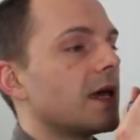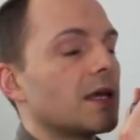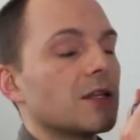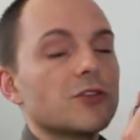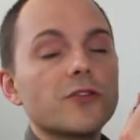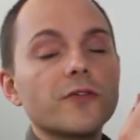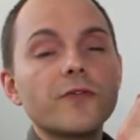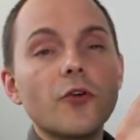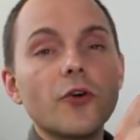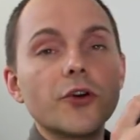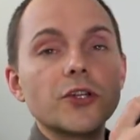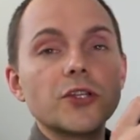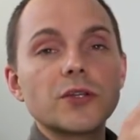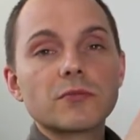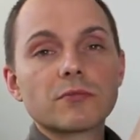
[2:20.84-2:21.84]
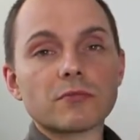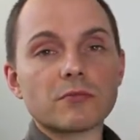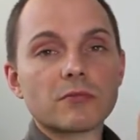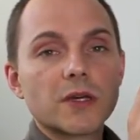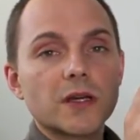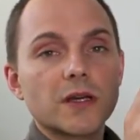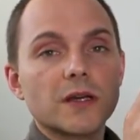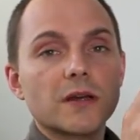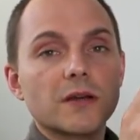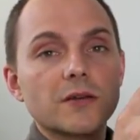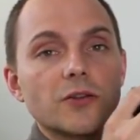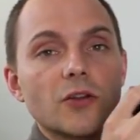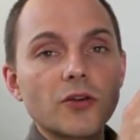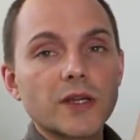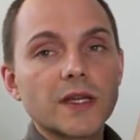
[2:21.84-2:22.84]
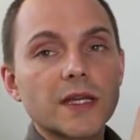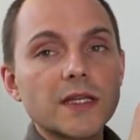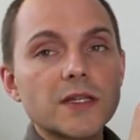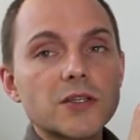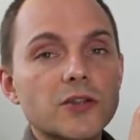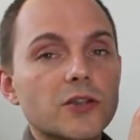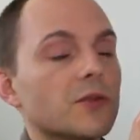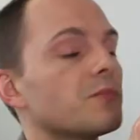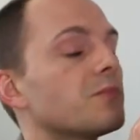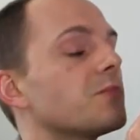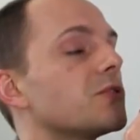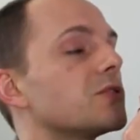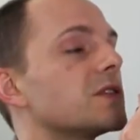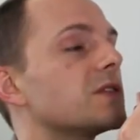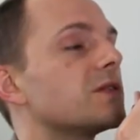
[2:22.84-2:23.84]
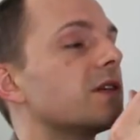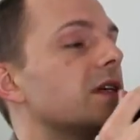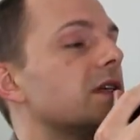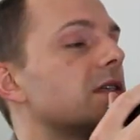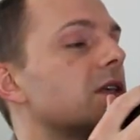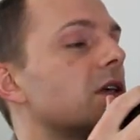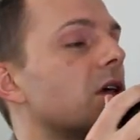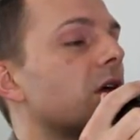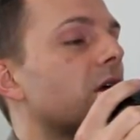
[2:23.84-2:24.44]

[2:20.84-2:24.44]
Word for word: And to avoid knocking into the person's face,